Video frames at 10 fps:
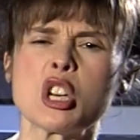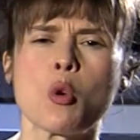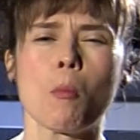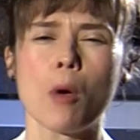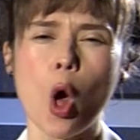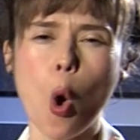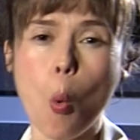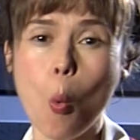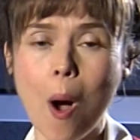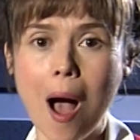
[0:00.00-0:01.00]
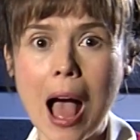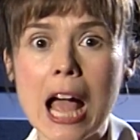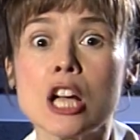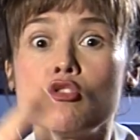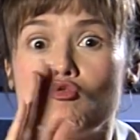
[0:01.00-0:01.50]
they're still not too
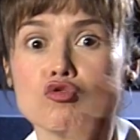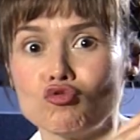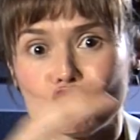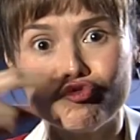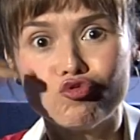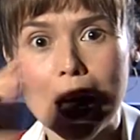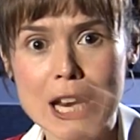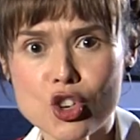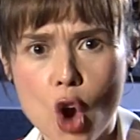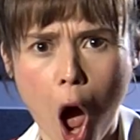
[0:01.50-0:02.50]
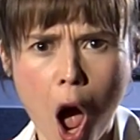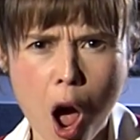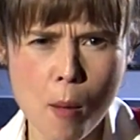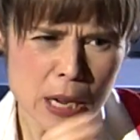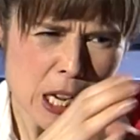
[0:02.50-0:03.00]
worried,
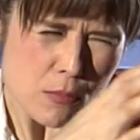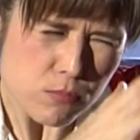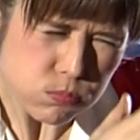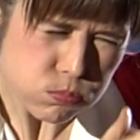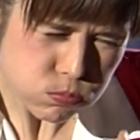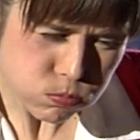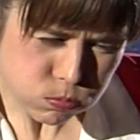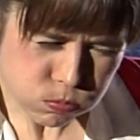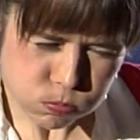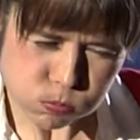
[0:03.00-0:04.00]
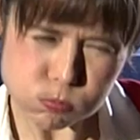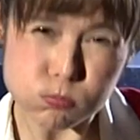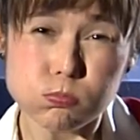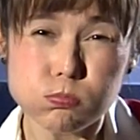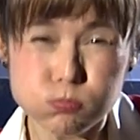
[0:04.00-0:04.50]
because they feel
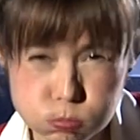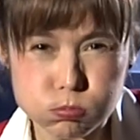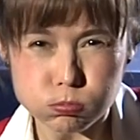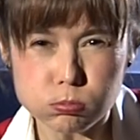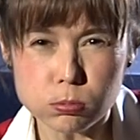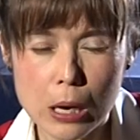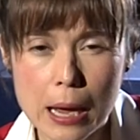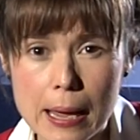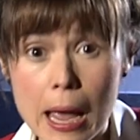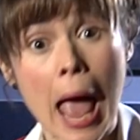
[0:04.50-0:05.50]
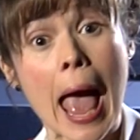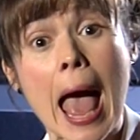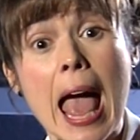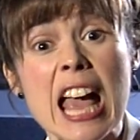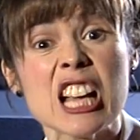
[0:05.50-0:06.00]
that the size of their
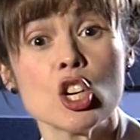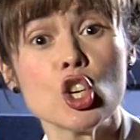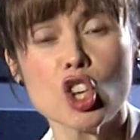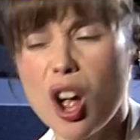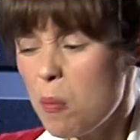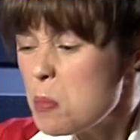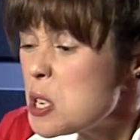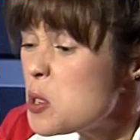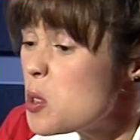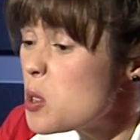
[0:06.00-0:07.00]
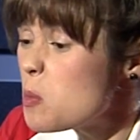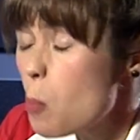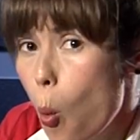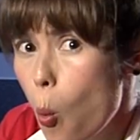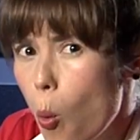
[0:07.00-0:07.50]
army greatly
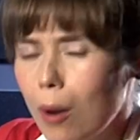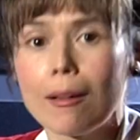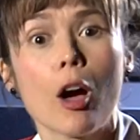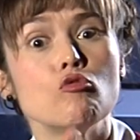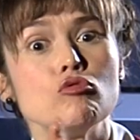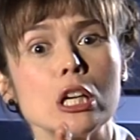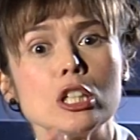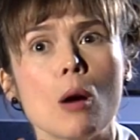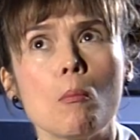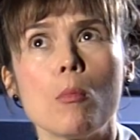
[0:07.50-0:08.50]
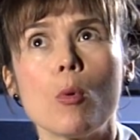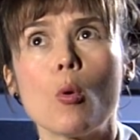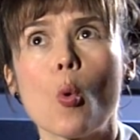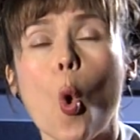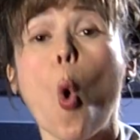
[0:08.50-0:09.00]
outnumbers the English
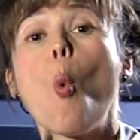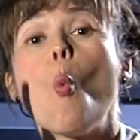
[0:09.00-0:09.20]
army.